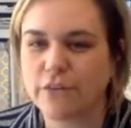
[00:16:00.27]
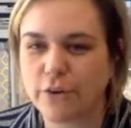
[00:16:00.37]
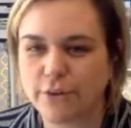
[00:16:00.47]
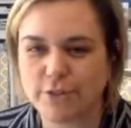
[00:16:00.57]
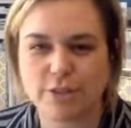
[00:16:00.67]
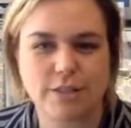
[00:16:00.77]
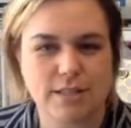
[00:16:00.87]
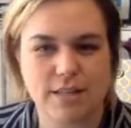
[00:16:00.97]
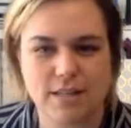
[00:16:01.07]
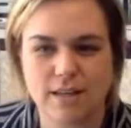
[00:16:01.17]
of
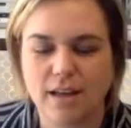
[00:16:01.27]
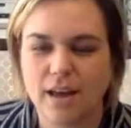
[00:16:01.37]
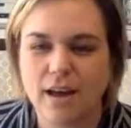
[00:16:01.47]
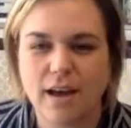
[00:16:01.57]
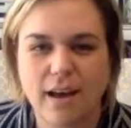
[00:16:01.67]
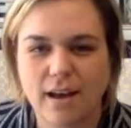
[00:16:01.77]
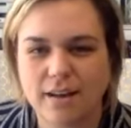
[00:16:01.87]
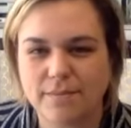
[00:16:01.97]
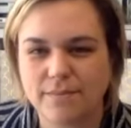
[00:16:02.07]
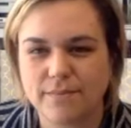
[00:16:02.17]
cultures and
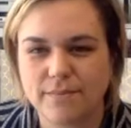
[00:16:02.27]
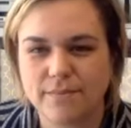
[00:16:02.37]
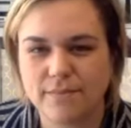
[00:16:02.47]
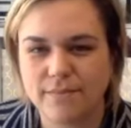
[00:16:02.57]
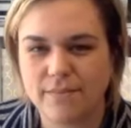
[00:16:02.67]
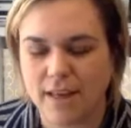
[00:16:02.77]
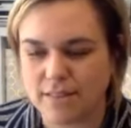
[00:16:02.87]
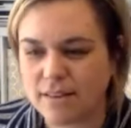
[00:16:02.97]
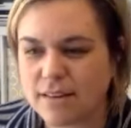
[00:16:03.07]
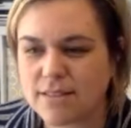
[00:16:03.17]
um,
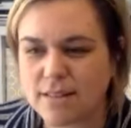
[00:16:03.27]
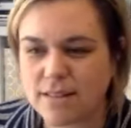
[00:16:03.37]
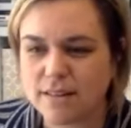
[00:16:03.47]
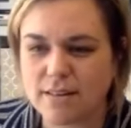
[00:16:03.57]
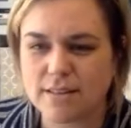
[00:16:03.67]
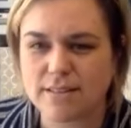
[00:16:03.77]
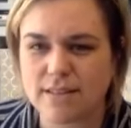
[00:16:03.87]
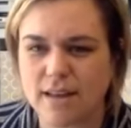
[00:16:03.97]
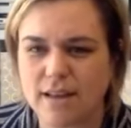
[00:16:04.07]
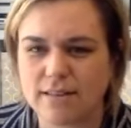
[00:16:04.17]

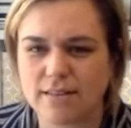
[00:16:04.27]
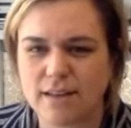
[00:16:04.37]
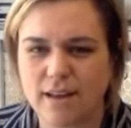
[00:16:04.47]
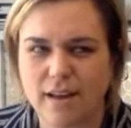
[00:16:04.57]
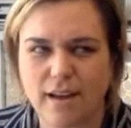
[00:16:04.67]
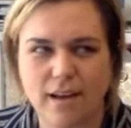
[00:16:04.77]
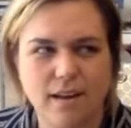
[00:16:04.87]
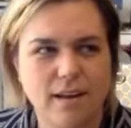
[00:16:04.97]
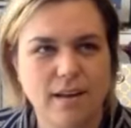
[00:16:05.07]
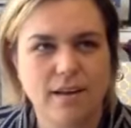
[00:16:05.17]
ethnicities and
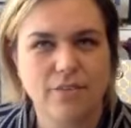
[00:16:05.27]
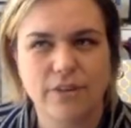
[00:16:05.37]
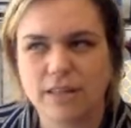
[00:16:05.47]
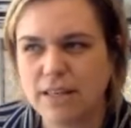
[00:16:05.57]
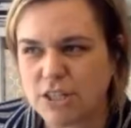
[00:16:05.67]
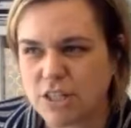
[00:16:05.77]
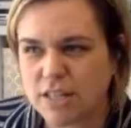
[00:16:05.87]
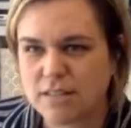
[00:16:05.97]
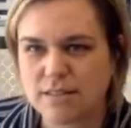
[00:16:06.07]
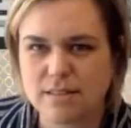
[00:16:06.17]
uh,
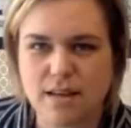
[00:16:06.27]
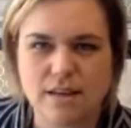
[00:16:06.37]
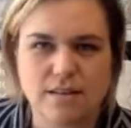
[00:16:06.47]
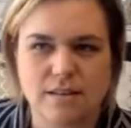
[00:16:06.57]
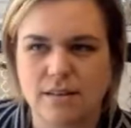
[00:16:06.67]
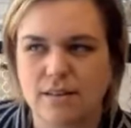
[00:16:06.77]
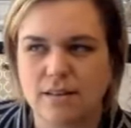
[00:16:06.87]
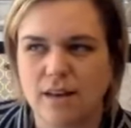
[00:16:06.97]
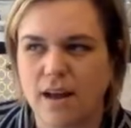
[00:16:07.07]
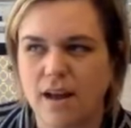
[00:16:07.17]
religions and
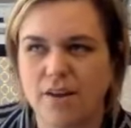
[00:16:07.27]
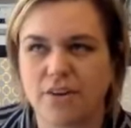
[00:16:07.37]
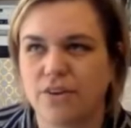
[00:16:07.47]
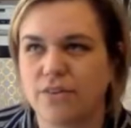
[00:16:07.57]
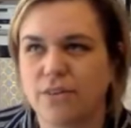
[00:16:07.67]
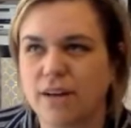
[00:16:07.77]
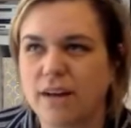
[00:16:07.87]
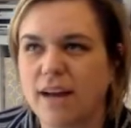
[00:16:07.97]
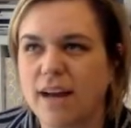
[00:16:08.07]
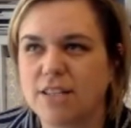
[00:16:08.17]
I don't know.
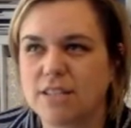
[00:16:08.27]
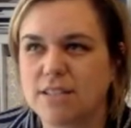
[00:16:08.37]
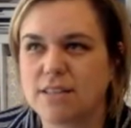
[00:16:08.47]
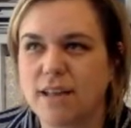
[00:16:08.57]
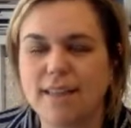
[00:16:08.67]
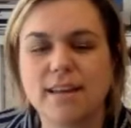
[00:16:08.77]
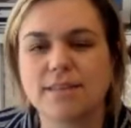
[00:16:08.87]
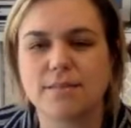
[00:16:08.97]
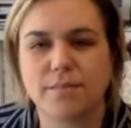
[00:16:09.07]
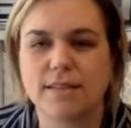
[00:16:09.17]
I just I think
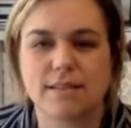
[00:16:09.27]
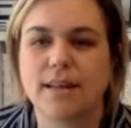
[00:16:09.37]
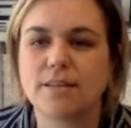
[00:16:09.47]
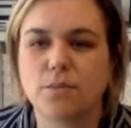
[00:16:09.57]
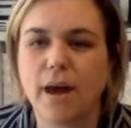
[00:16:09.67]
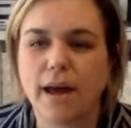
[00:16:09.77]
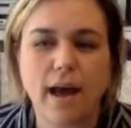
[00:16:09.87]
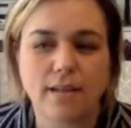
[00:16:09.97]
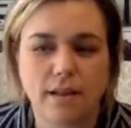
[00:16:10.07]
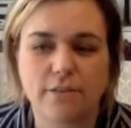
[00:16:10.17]
it's amazing. That's why
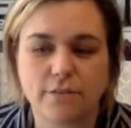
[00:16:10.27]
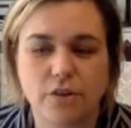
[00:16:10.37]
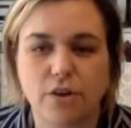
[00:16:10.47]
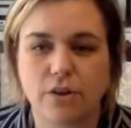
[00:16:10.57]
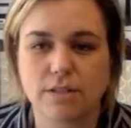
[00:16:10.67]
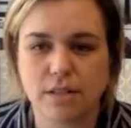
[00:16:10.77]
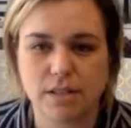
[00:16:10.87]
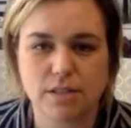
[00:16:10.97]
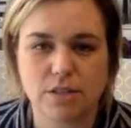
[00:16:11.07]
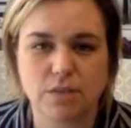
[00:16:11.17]
I love New York
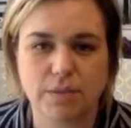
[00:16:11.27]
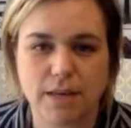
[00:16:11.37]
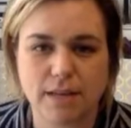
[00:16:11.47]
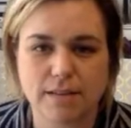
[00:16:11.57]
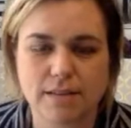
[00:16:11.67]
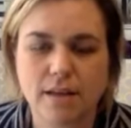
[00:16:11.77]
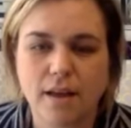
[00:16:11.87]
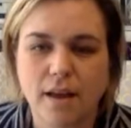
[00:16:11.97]
City too because